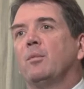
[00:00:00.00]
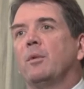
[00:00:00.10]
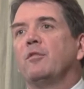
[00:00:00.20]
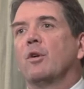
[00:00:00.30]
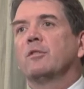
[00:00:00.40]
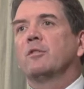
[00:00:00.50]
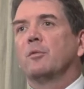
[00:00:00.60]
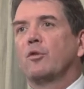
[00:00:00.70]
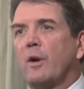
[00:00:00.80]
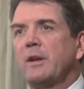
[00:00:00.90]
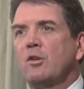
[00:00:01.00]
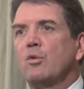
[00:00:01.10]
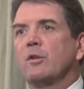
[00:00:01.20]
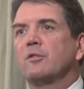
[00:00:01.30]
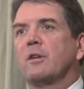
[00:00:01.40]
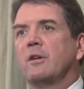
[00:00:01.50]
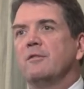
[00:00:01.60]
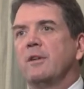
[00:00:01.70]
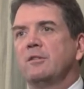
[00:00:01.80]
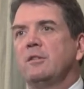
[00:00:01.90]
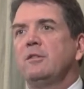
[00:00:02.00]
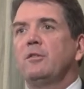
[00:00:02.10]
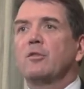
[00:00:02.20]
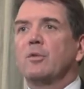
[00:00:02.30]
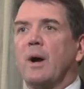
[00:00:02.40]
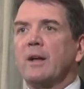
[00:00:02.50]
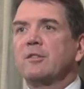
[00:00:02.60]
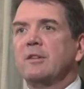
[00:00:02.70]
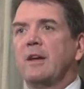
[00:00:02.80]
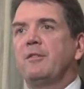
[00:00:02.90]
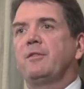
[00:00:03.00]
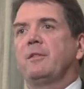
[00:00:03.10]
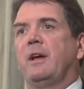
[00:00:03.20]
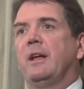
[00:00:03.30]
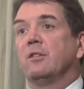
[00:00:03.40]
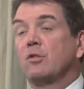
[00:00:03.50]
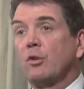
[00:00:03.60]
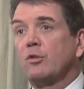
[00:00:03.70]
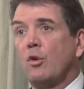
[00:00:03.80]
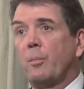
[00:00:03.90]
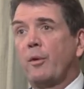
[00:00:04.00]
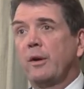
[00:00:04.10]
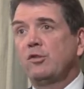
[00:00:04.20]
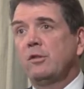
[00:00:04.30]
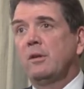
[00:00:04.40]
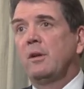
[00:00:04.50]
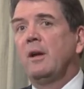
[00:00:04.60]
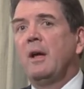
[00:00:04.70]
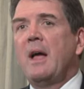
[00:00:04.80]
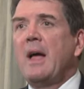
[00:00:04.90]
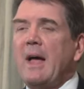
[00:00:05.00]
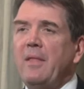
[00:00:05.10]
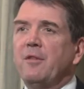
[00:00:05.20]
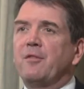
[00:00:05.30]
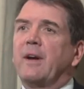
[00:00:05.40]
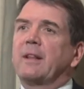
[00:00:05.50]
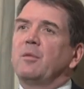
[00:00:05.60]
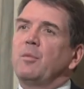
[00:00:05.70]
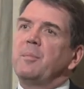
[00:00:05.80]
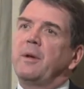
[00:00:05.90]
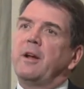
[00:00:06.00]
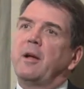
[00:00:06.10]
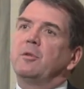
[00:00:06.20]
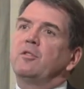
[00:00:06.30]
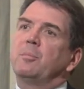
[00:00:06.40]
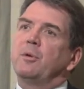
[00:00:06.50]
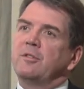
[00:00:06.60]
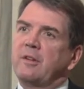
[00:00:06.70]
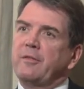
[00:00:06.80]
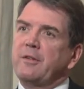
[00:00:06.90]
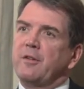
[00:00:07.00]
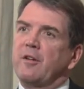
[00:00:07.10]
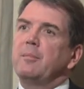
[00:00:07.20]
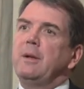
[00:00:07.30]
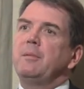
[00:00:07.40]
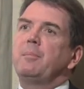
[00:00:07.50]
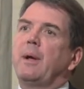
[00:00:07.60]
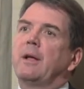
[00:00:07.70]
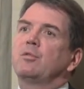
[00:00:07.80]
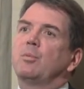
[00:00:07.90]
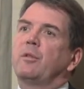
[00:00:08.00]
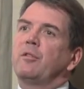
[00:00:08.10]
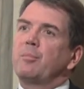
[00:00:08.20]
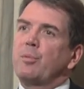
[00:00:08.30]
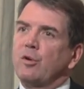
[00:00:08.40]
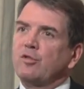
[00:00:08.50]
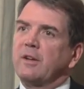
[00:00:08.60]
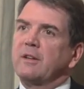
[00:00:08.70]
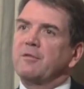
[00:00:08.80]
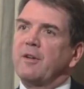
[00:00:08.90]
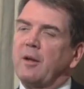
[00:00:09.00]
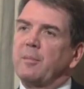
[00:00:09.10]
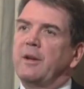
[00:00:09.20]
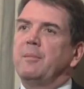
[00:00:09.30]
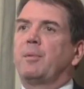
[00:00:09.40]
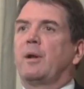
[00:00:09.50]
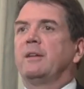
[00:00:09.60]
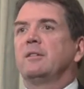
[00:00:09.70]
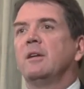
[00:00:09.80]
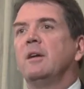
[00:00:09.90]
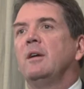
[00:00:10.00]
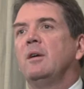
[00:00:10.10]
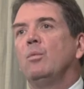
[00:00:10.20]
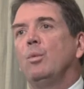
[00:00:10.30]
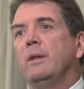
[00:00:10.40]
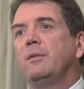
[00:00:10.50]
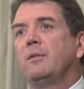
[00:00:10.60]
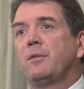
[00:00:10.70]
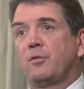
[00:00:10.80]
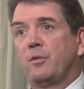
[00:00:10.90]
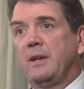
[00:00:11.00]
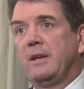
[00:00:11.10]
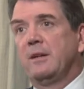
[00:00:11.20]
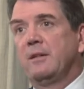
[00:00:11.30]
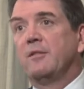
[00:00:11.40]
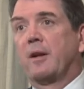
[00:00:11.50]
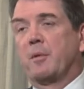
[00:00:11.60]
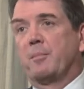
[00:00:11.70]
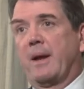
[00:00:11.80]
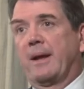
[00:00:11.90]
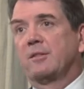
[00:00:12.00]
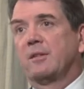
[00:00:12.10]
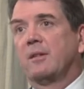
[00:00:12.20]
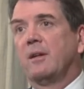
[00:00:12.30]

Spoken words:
that we've got some great cornerstone investors through RCF and Todd Corporation, and the fact that we've been able to put £75 million worth of project development in place with three development banks.